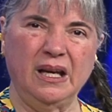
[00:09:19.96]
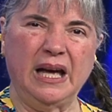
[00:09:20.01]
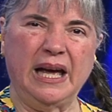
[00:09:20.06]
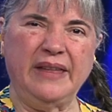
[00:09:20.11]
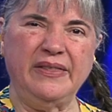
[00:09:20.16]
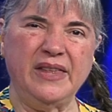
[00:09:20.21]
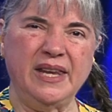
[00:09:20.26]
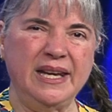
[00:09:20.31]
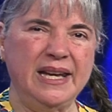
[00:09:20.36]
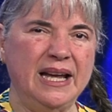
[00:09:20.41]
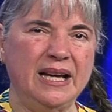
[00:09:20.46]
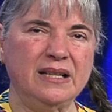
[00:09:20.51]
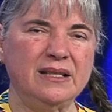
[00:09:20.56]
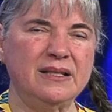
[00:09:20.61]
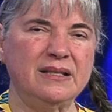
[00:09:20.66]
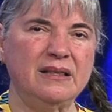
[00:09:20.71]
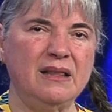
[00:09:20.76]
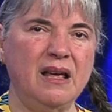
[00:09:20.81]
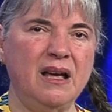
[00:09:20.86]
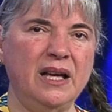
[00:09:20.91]
And the
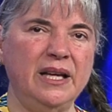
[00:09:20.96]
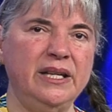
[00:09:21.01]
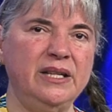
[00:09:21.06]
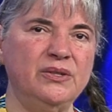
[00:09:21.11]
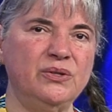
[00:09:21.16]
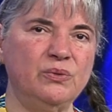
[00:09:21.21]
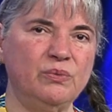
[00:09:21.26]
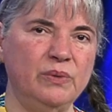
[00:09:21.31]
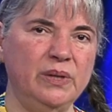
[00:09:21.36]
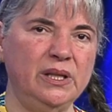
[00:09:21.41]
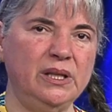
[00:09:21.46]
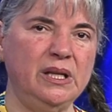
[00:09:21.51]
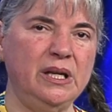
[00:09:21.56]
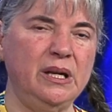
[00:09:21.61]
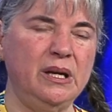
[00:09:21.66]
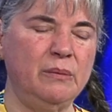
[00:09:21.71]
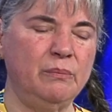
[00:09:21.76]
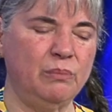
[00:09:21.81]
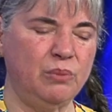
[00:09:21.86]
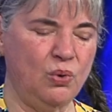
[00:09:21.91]
next line is
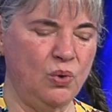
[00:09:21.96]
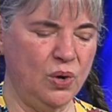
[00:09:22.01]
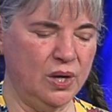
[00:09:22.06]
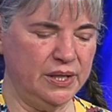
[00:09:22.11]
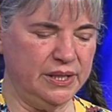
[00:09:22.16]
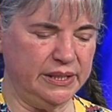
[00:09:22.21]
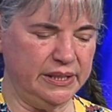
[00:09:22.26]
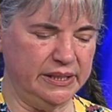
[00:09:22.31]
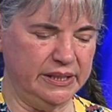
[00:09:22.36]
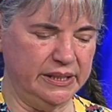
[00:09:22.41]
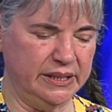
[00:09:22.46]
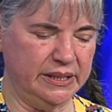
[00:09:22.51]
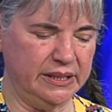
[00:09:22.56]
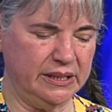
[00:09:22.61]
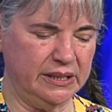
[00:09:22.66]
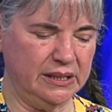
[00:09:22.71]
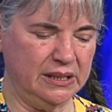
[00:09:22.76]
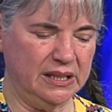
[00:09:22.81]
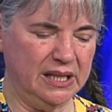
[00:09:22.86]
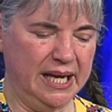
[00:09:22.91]
really important.